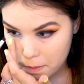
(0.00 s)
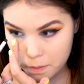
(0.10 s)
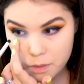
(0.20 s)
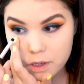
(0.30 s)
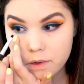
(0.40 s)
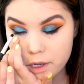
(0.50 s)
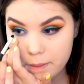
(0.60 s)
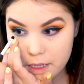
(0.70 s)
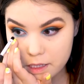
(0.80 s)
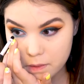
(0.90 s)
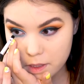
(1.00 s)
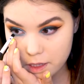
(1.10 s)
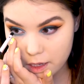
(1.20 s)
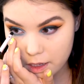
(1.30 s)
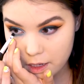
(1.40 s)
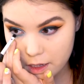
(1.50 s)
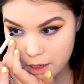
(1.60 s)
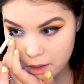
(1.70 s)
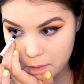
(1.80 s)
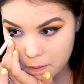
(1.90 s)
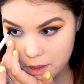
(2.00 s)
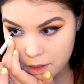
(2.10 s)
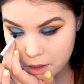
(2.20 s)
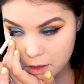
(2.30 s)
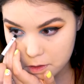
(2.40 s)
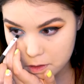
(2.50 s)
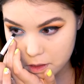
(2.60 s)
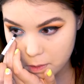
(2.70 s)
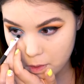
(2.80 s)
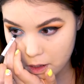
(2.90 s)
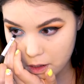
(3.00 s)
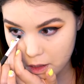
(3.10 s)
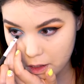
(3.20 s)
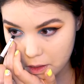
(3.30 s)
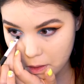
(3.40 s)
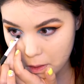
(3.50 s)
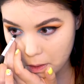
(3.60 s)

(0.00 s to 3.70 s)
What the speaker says: We're going back in with Ada, really close to the waterline.